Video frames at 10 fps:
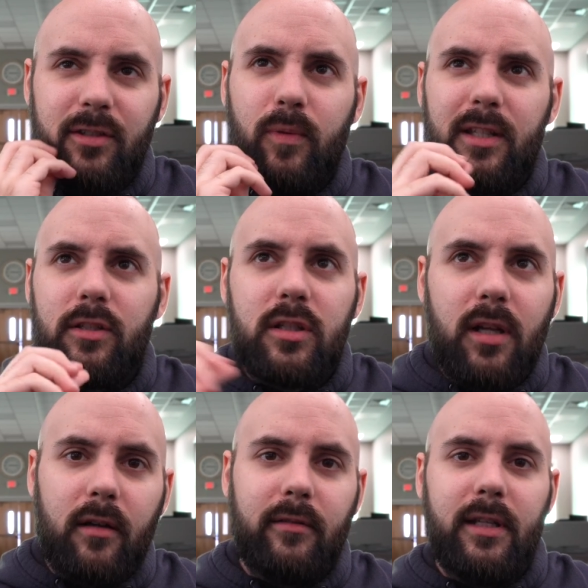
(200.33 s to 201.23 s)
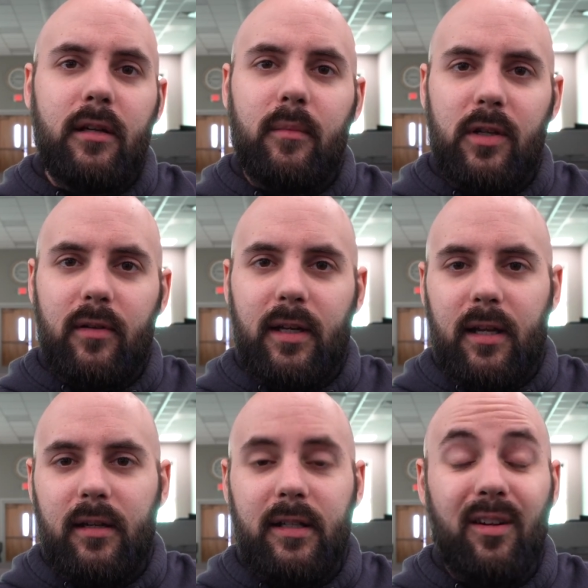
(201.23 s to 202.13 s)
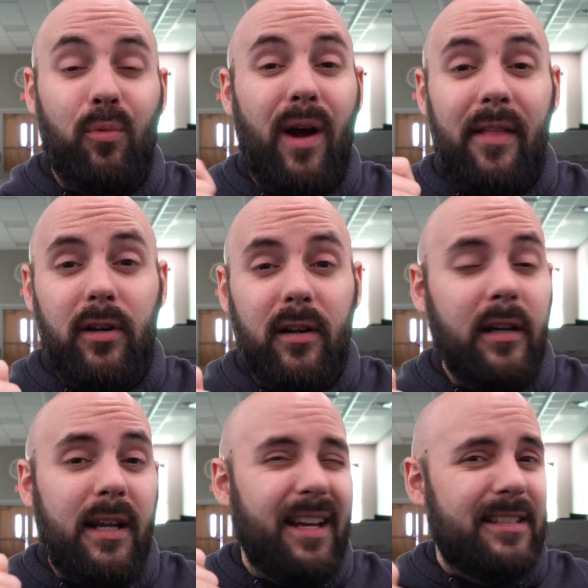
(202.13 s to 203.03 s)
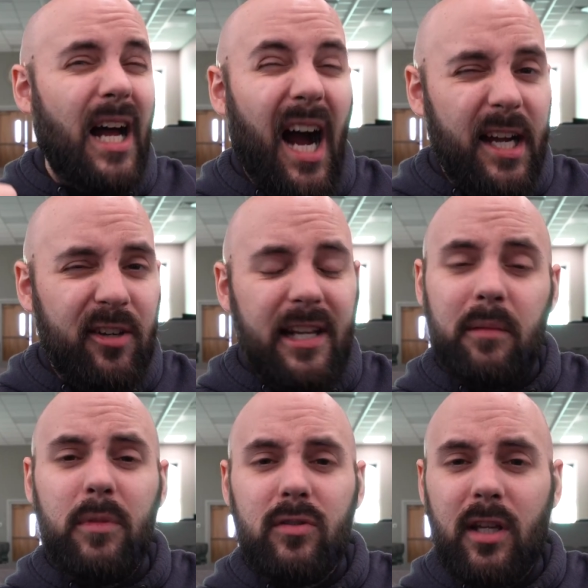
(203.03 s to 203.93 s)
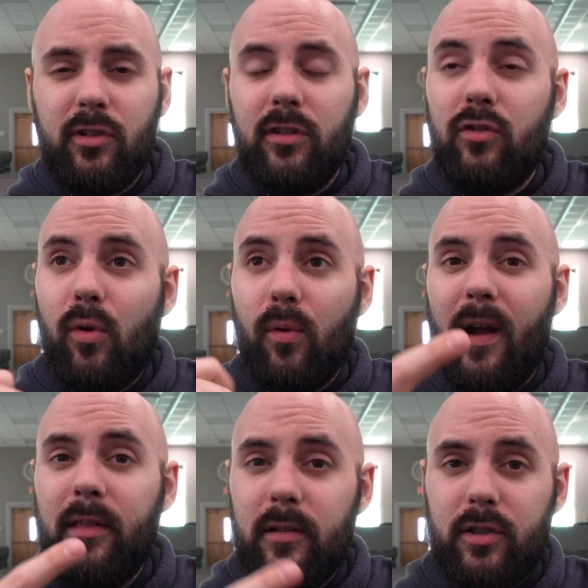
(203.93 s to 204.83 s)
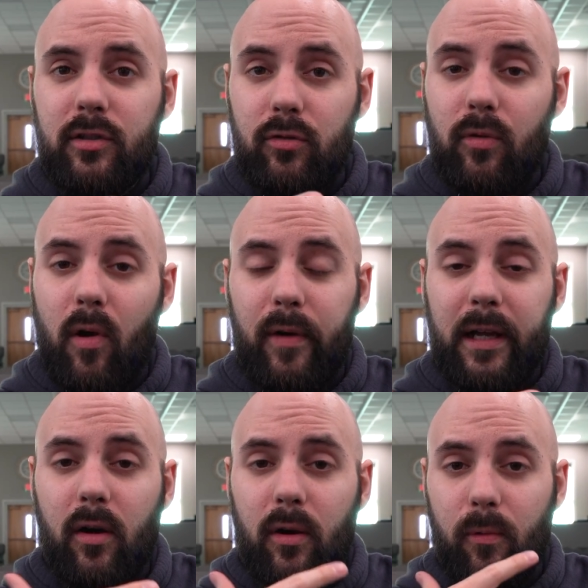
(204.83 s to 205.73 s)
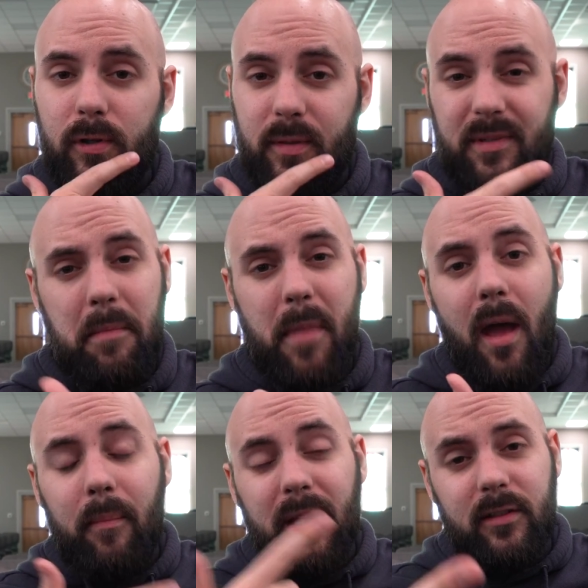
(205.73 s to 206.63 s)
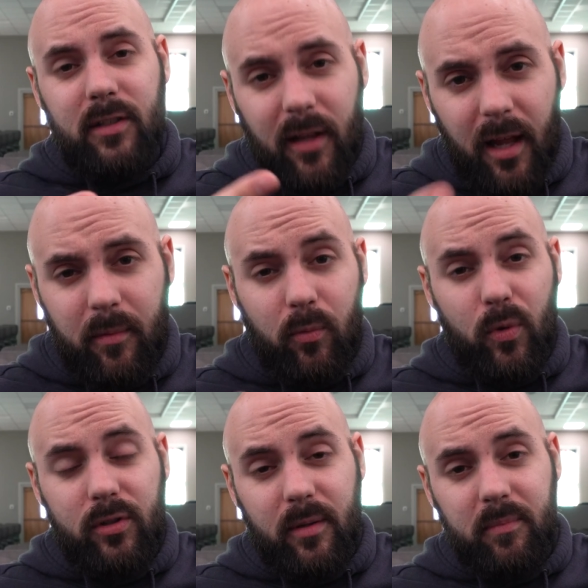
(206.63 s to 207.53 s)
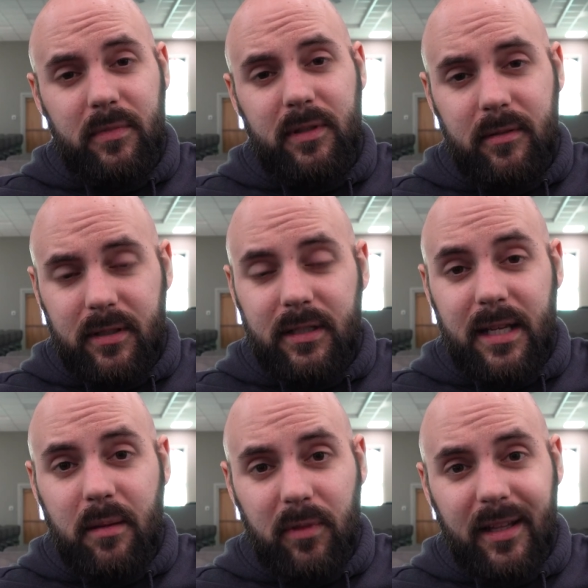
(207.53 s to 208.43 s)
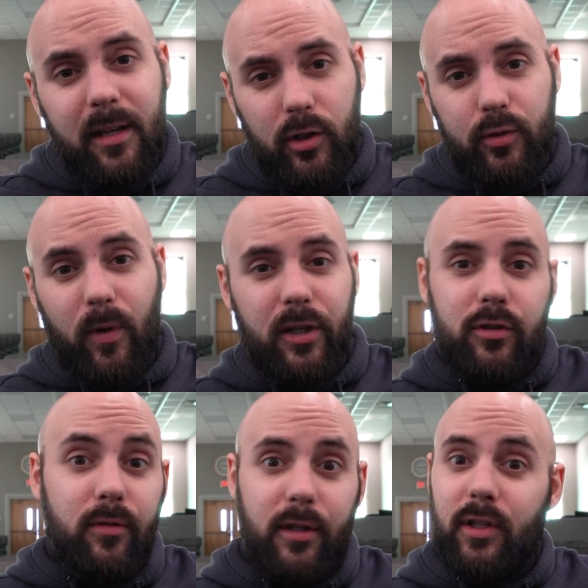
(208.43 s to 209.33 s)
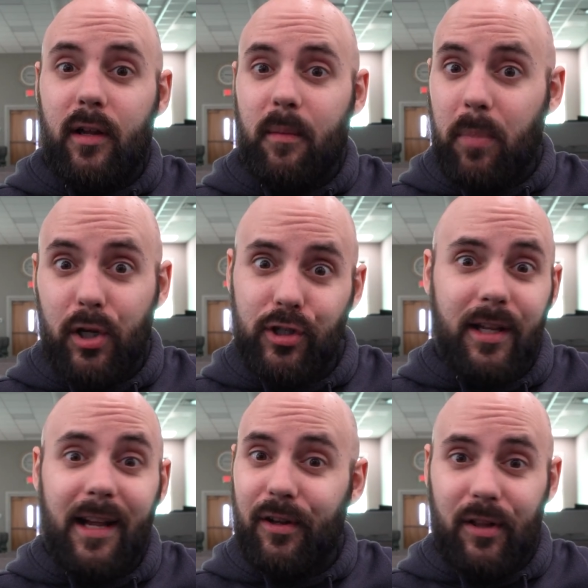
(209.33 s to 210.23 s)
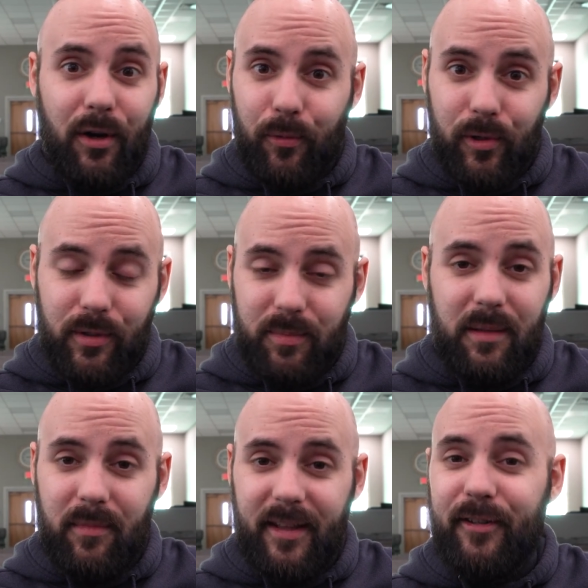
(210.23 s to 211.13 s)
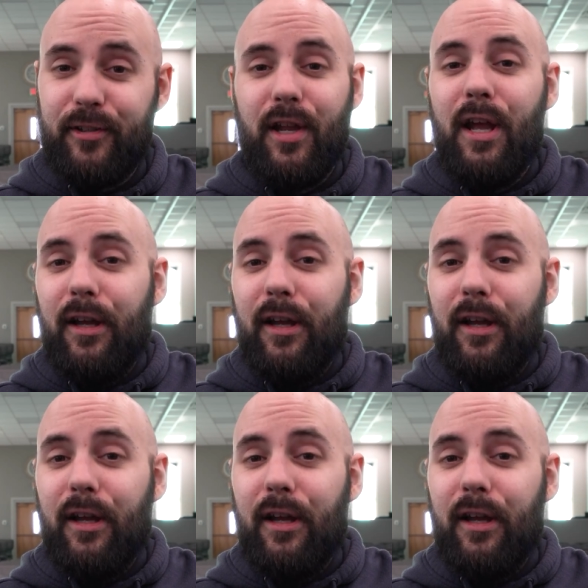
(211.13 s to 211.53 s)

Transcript: what's subtly communicated here, whether it's hiring musicians or whether it's just growing our worship team, because a lot of worship team leaders want to do this on a budget, and a lot of worship team leaders